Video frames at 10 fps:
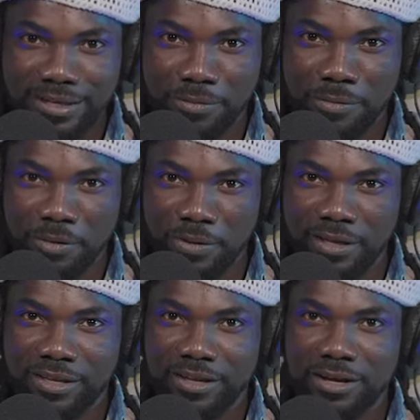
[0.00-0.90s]
Yeah,
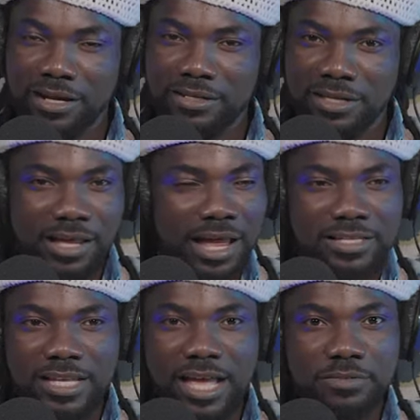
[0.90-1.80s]
Pepe.
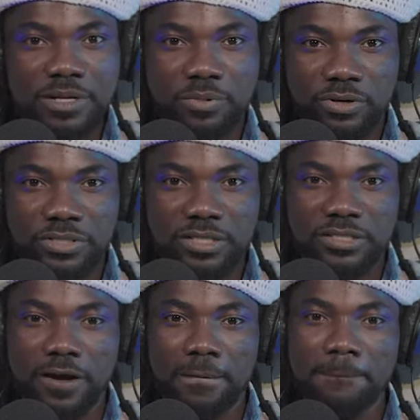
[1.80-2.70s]
It has been a
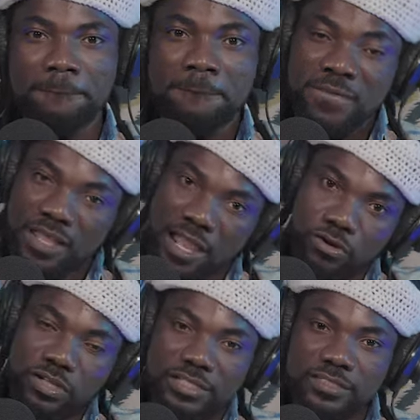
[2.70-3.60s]
process. I
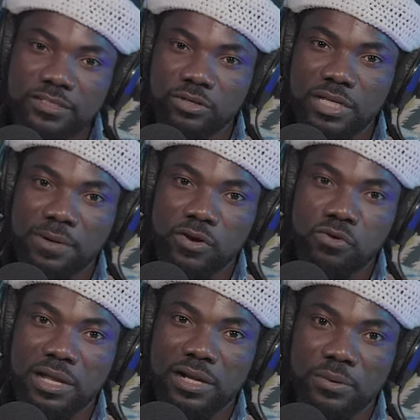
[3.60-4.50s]
look at Onipa
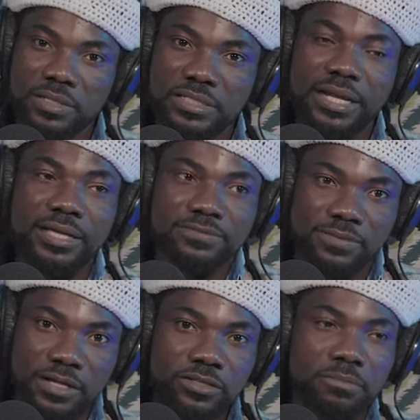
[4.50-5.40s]
Kuma lyrics and I
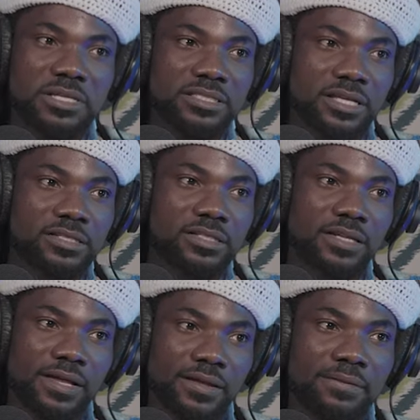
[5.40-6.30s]
find some mistakes
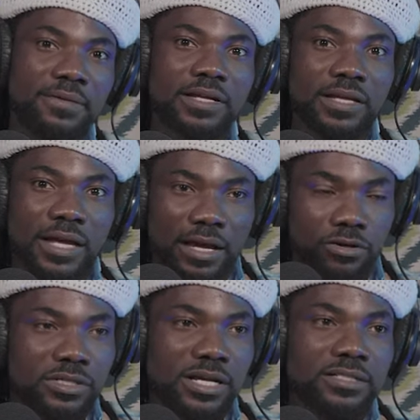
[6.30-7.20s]
in there. I
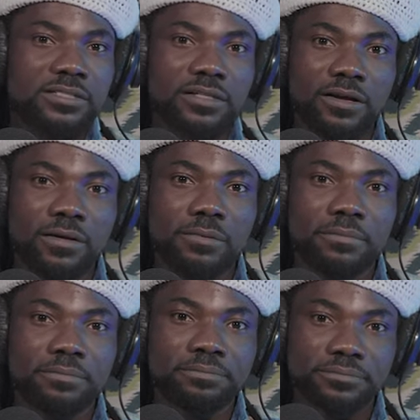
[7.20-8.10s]
look at
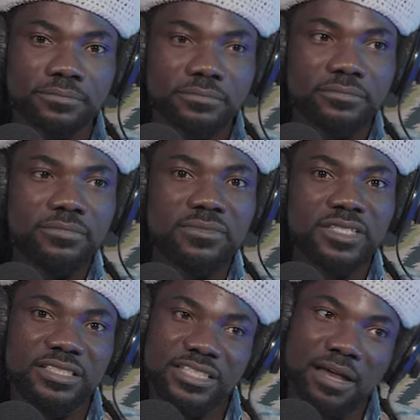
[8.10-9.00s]

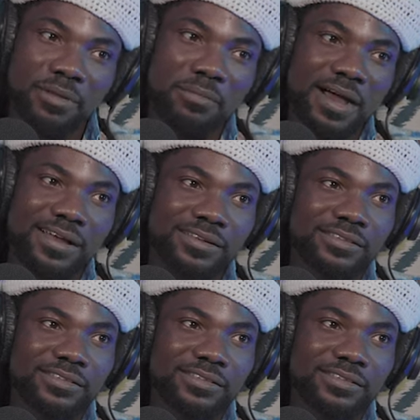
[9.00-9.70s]
Nyamema,